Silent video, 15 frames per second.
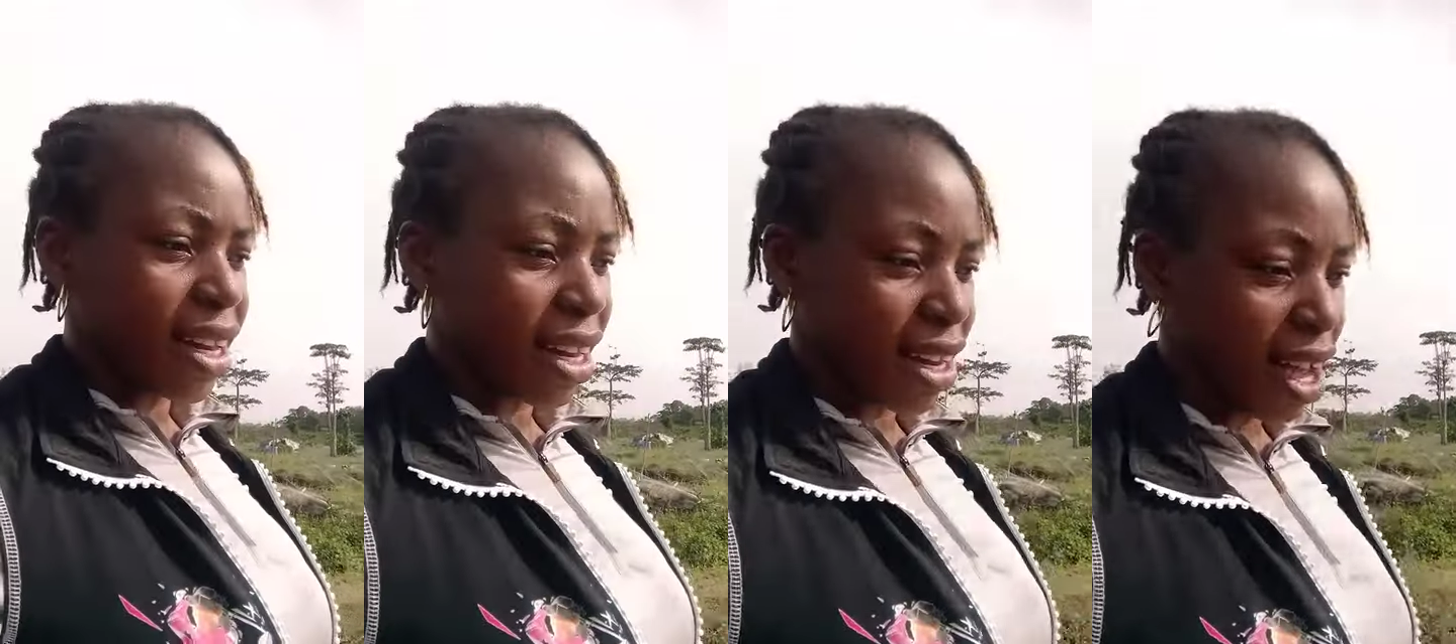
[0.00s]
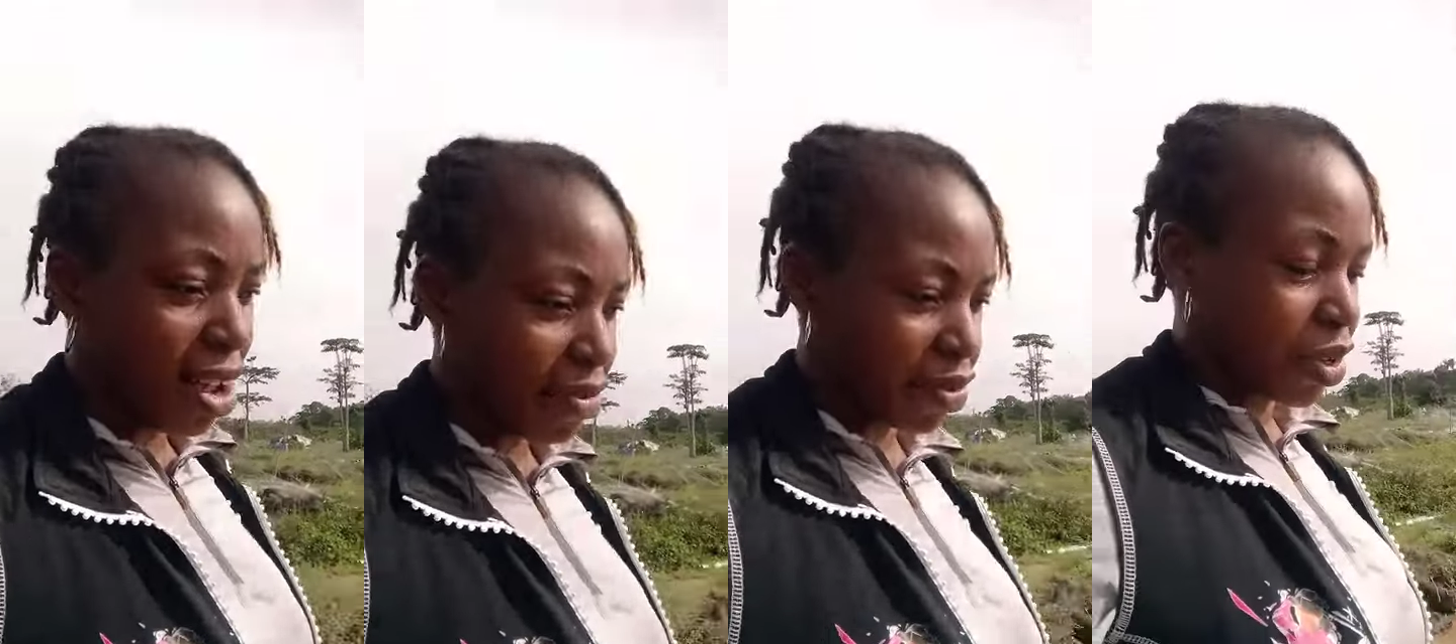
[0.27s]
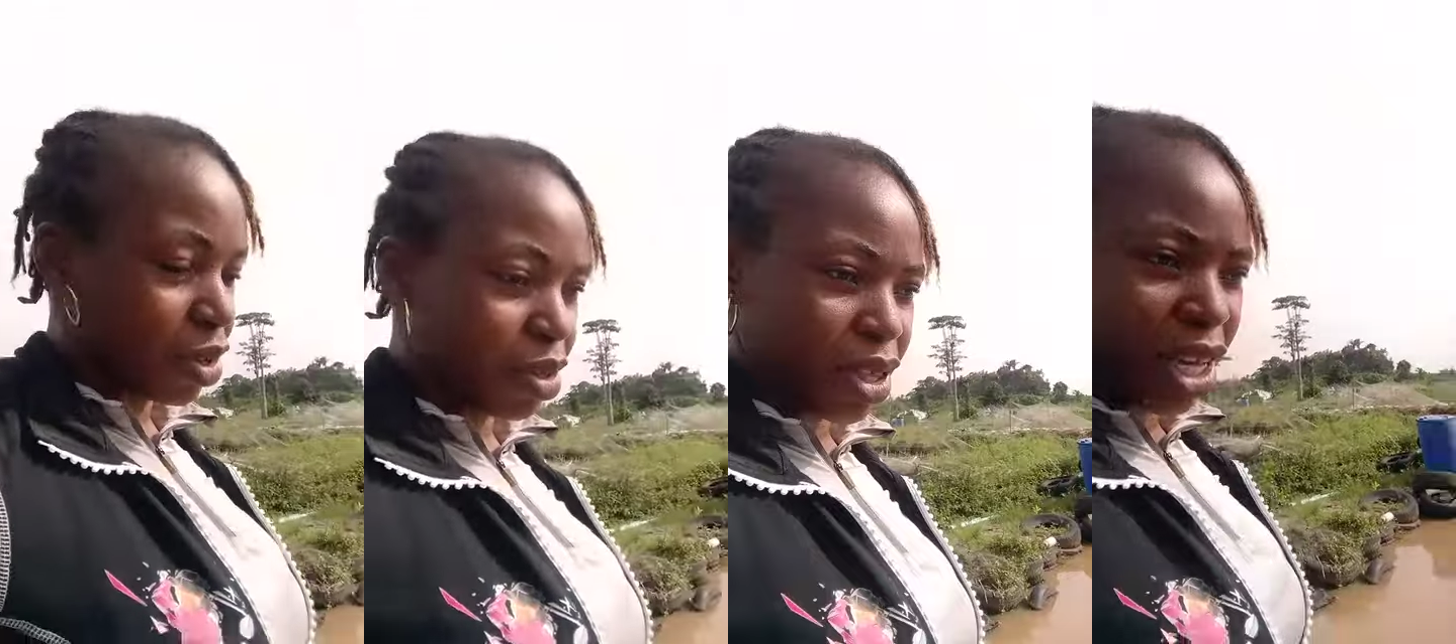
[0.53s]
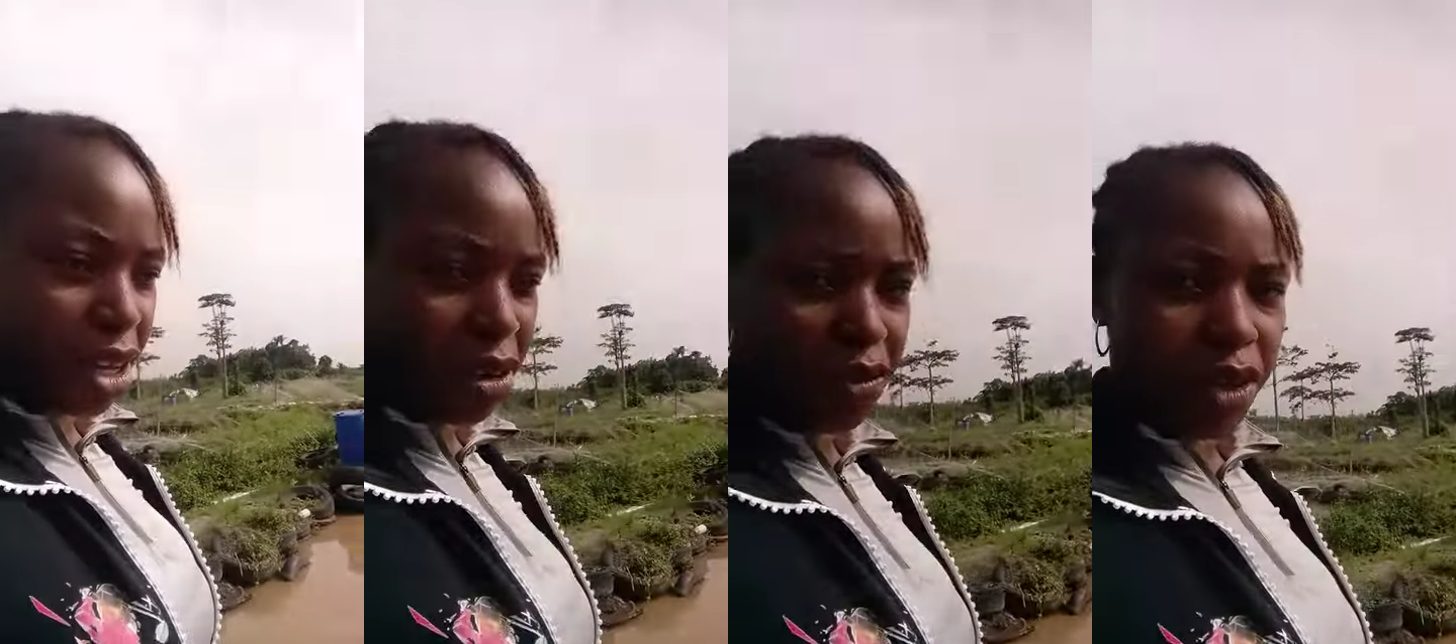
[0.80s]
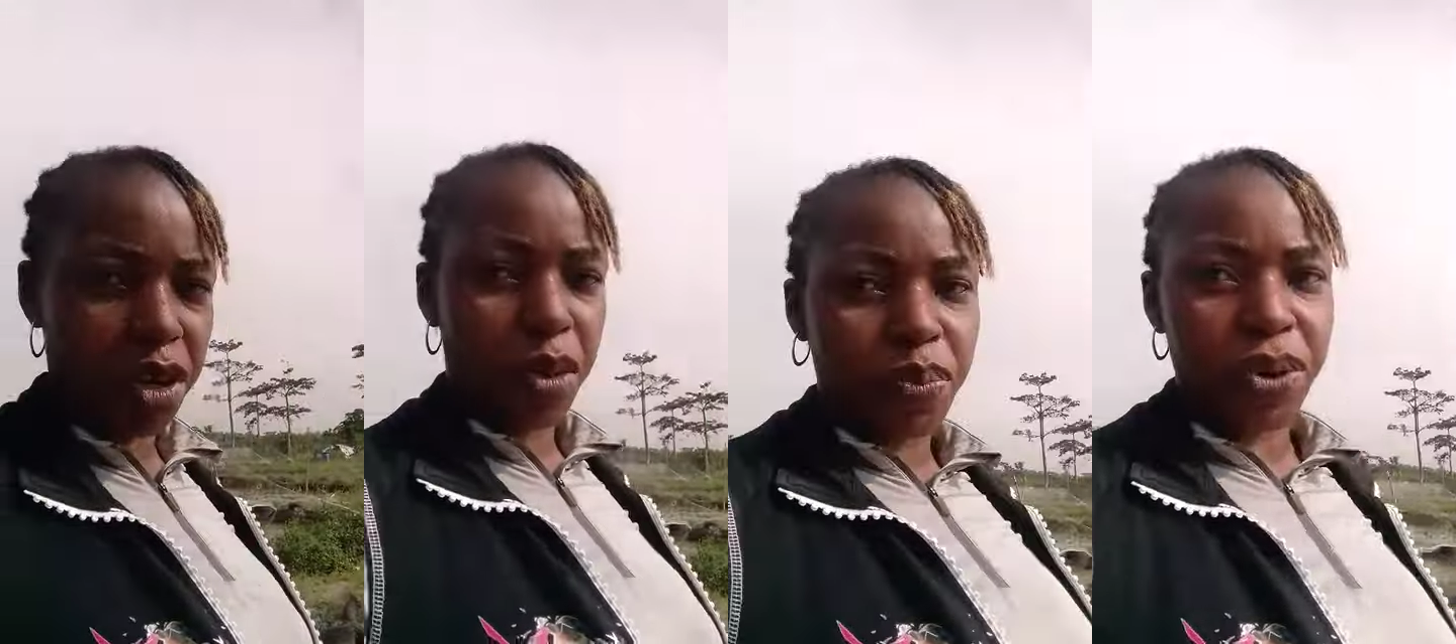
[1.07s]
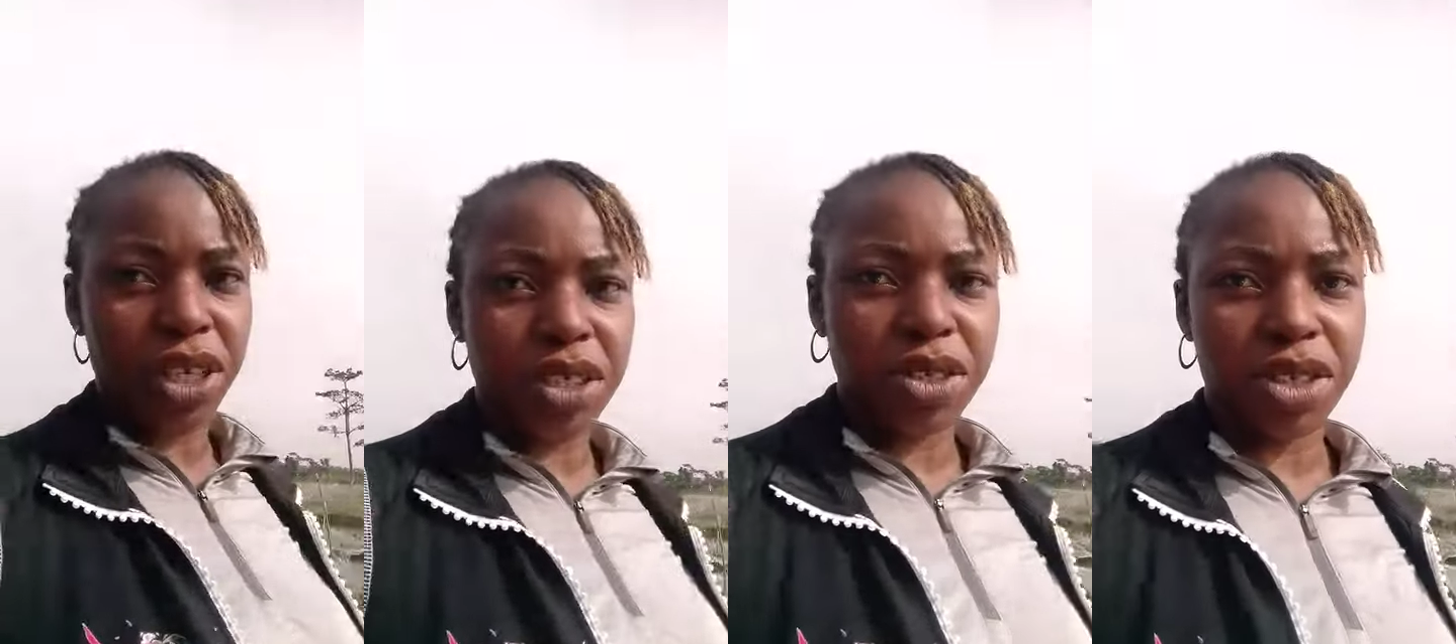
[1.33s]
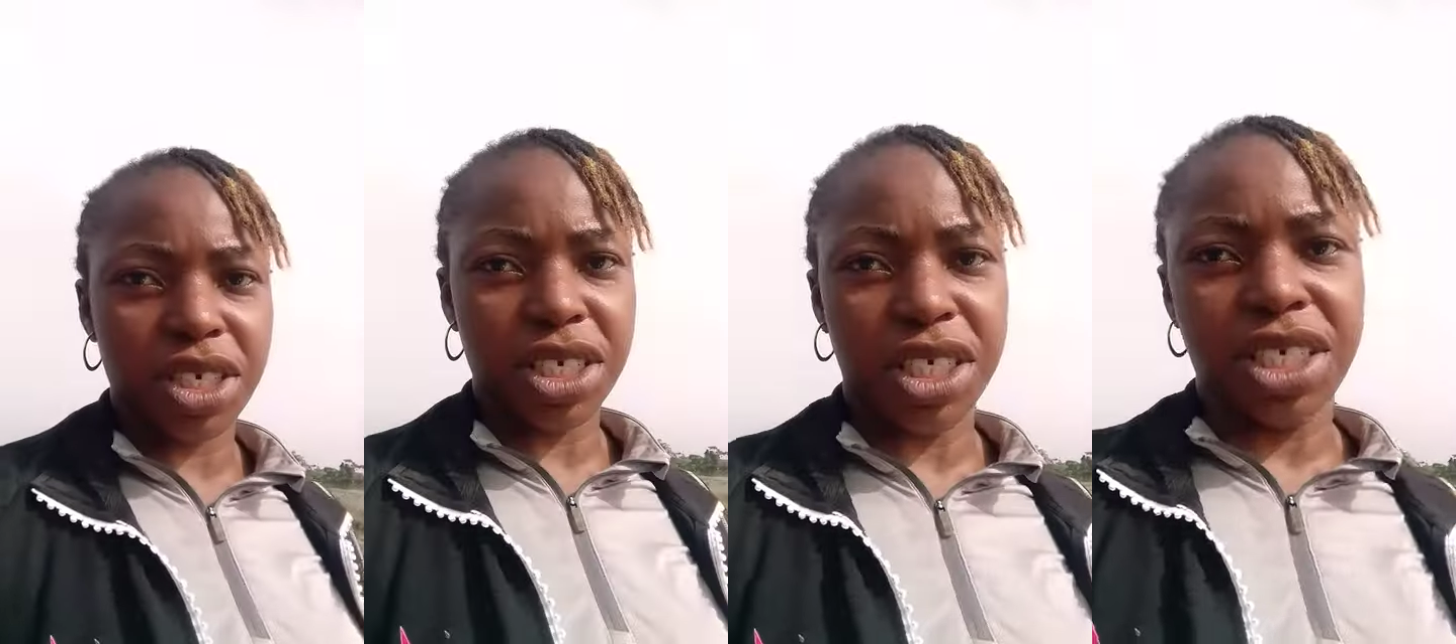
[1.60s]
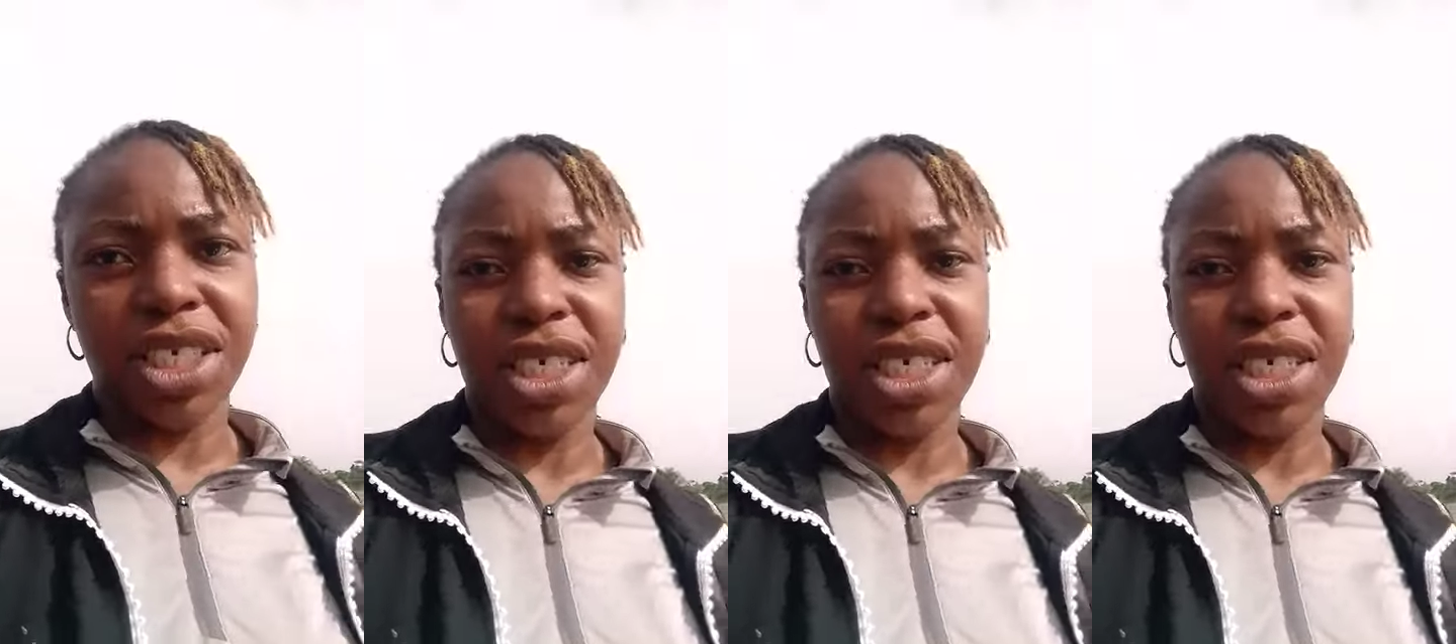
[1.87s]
love you. Thank you for your patronage.